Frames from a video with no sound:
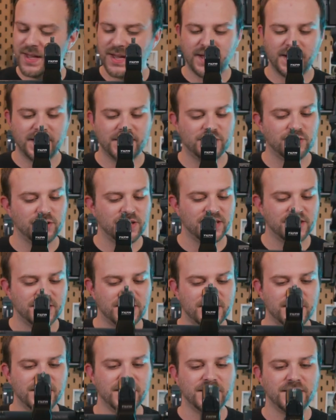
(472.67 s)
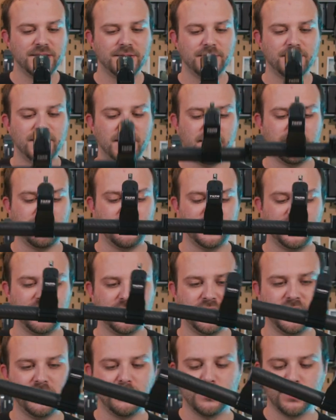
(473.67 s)
And as you can see,
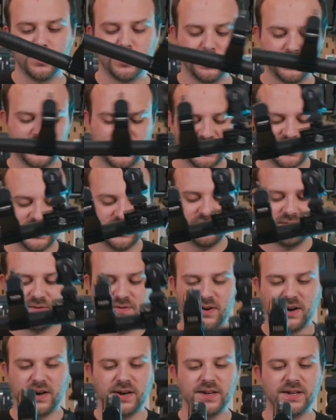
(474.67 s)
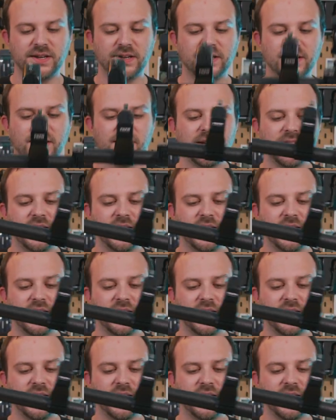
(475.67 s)
everything works fine.